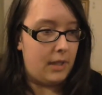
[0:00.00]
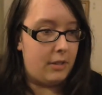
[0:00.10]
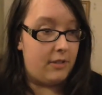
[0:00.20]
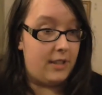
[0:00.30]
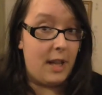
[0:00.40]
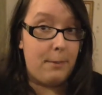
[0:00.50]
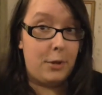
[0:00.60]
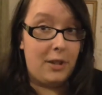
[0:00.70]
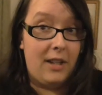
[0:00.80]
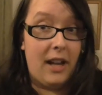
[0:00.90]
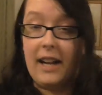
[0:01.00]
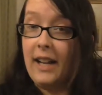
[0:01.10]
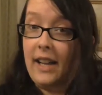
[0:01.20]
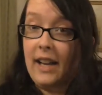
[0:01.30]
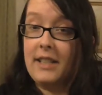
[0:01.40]
at the reception
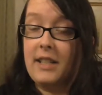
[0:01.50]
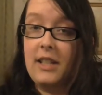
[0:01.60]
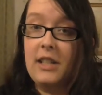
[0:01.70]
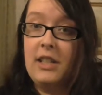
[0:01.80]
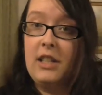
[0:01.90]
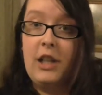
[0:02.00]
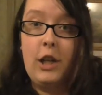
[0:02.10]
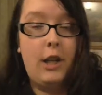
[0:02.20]
I asked